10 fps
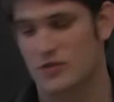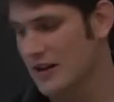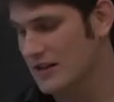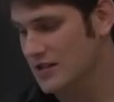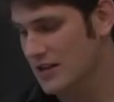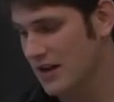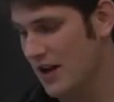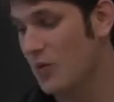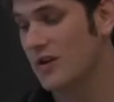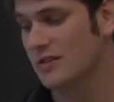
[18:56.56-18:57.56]
so the next thing
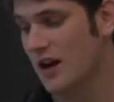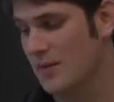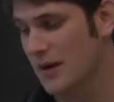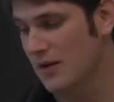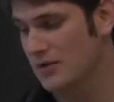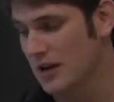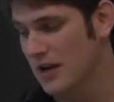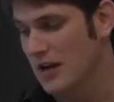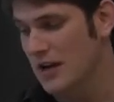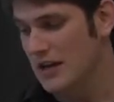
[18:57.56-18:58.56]
I want to talk about
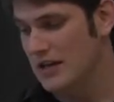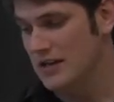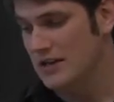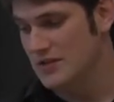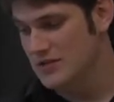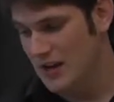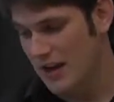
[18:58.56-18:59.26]
is